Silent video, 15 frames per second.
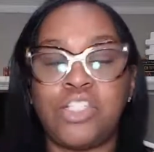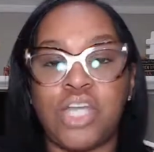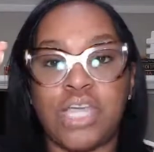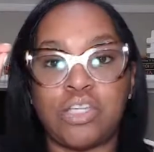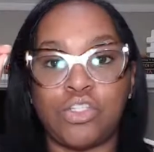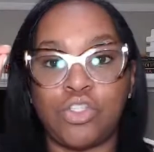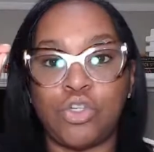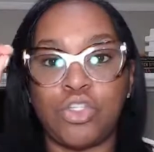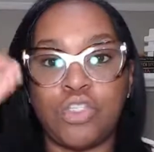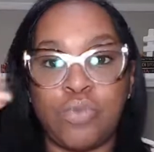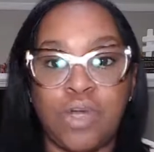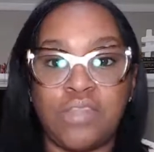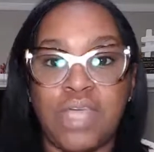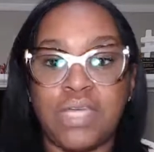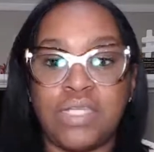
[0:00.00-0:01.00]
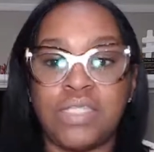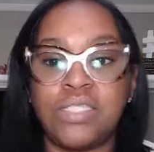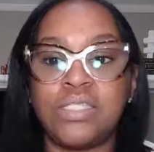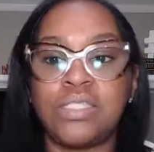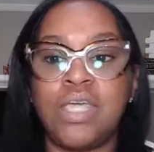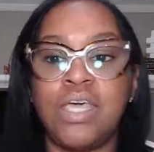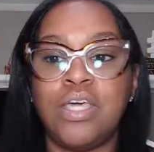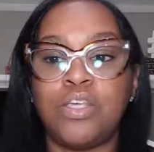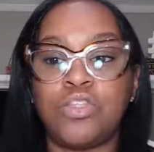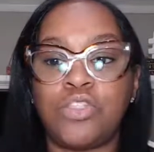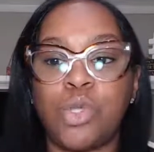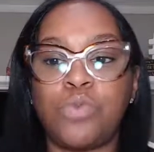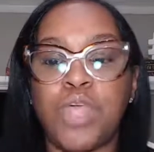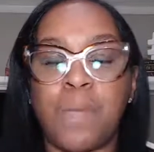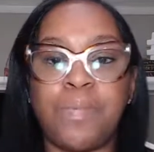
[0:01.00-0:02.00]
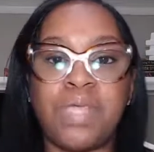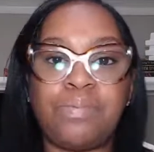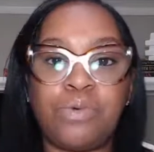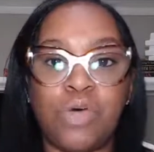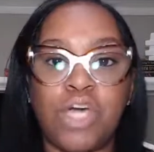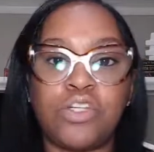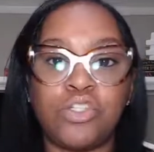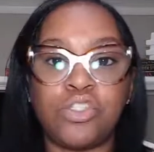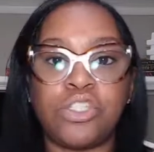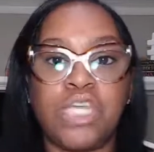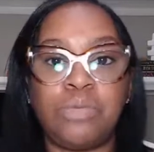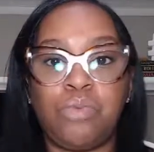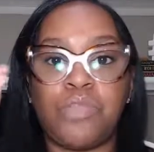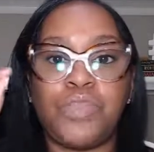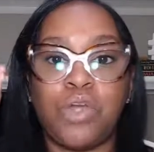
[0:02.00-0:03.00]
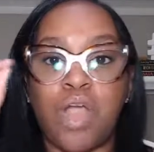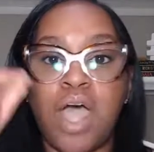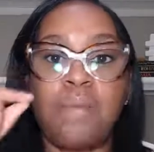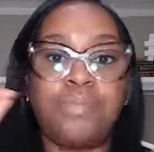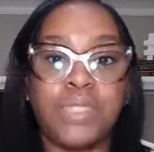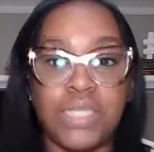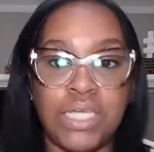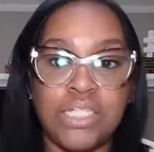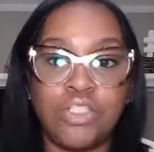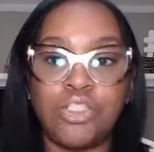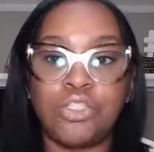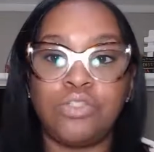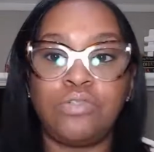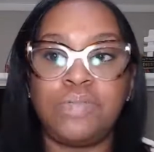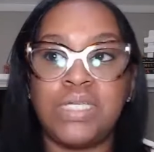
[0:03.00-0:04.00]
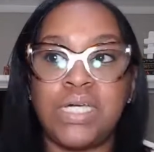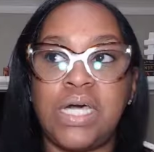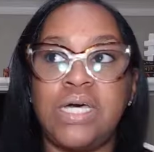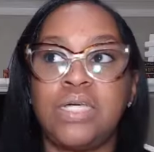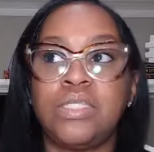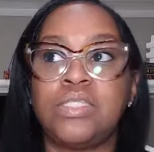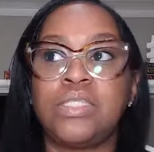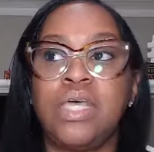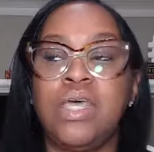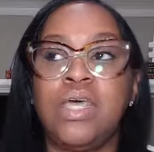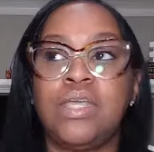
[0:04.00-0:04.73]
and I can show you where that is so that people understand what they're opting into, because